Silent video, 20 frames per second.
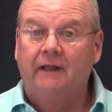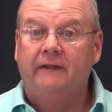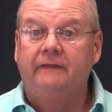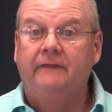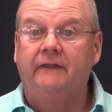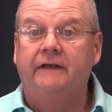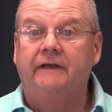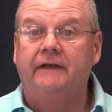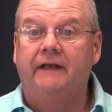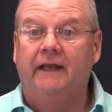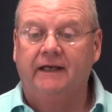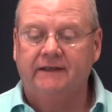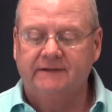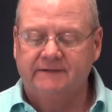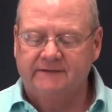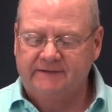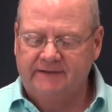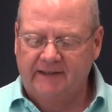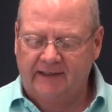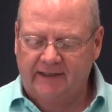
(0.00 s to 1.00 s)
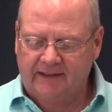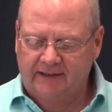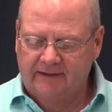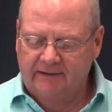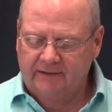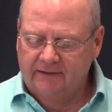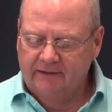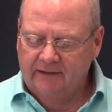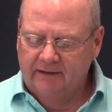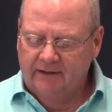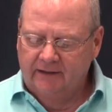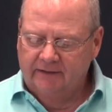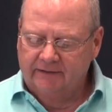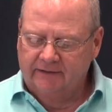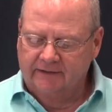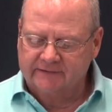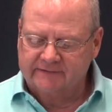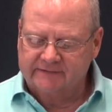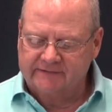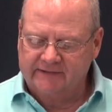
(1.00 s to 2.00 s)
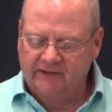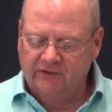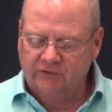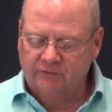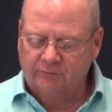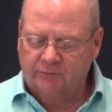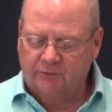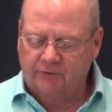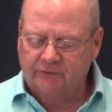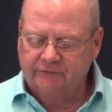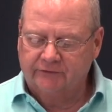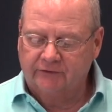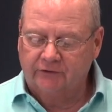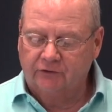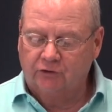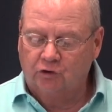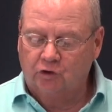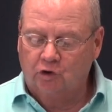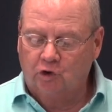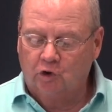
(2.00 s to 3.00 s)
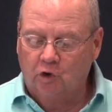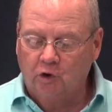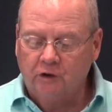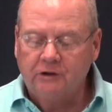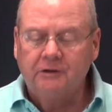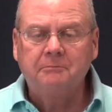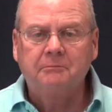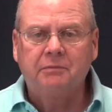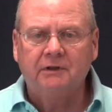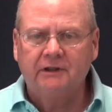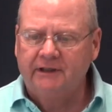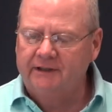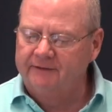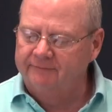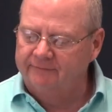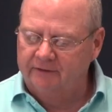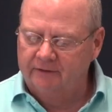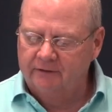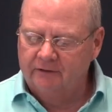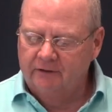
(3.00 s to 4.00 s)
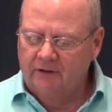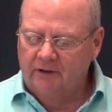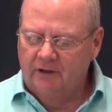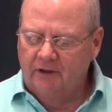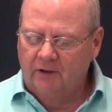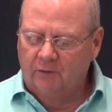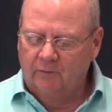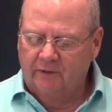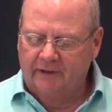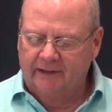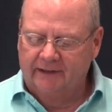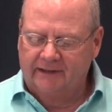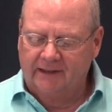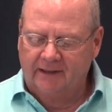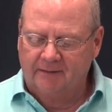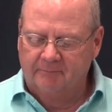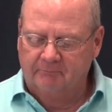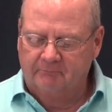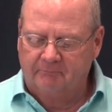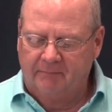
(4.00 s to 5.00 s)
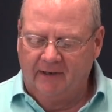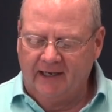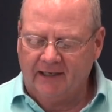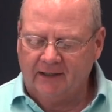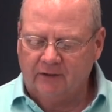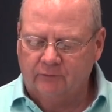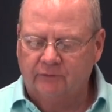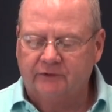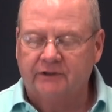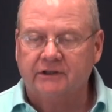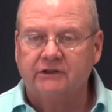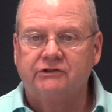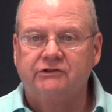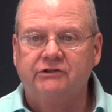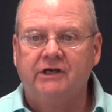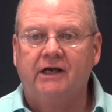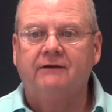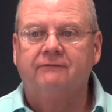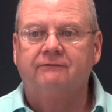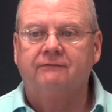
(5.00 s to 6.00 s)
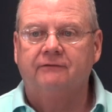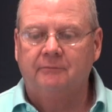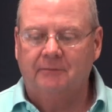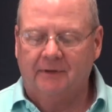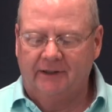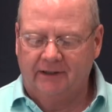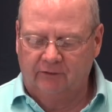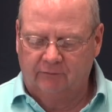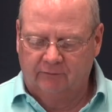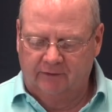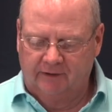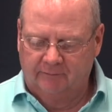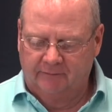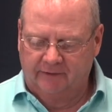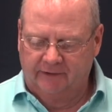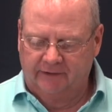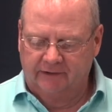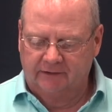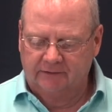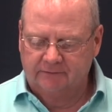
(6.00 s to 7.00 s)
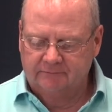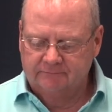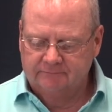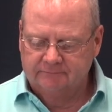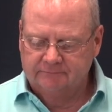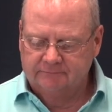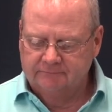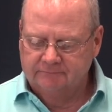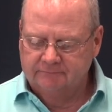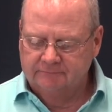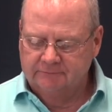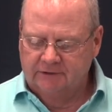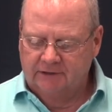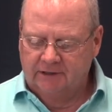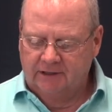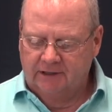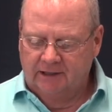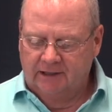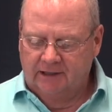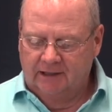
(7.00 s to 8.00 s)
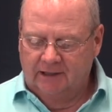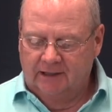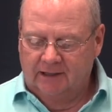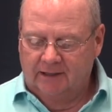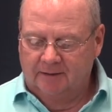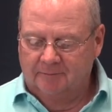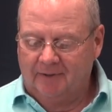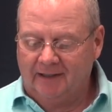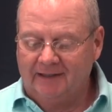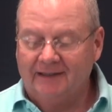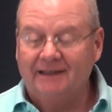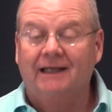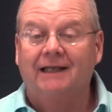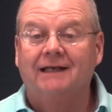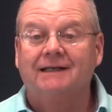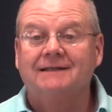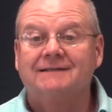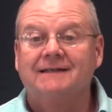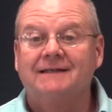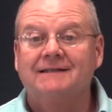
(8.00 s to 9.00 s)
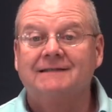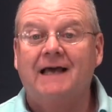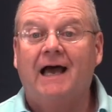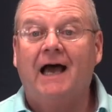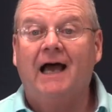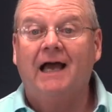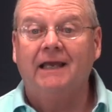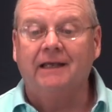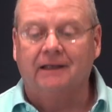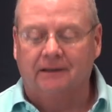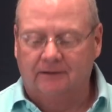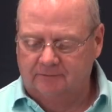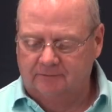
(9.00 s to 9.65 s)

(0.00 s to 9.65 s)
The next day, the salesperson couldn't believe it when I came back with a check from my grandmother. My Nana says hi.